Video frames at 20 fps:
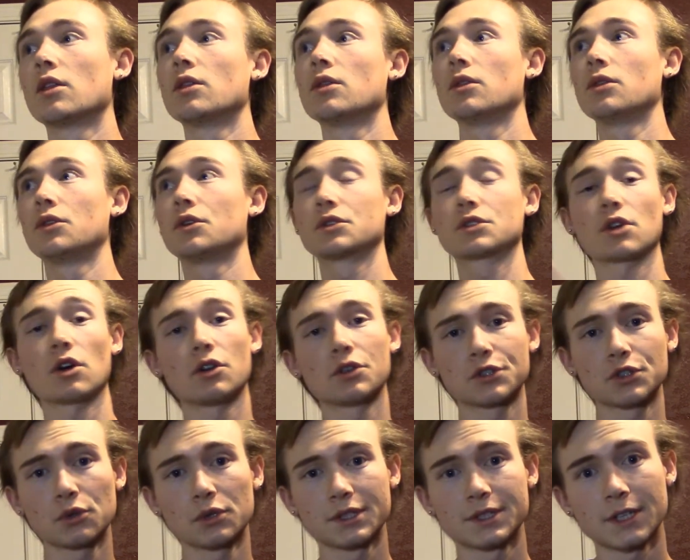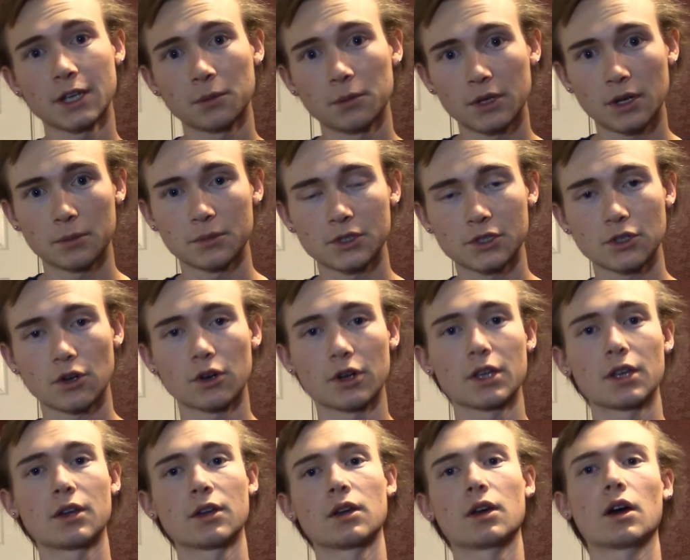There's also a segment I'm
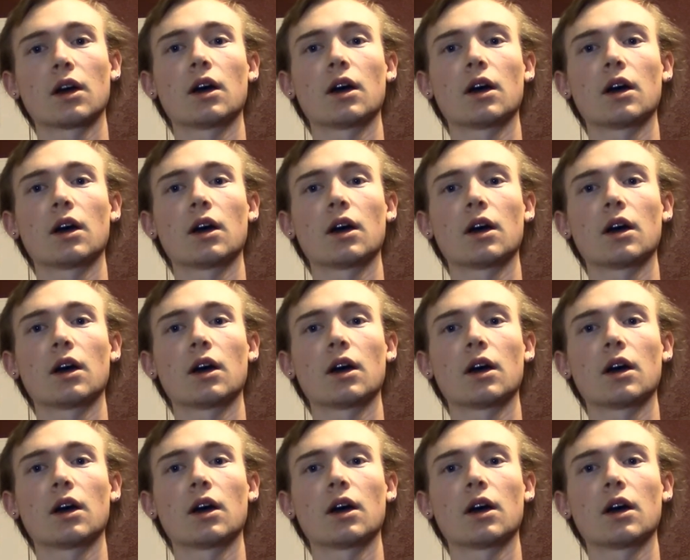starting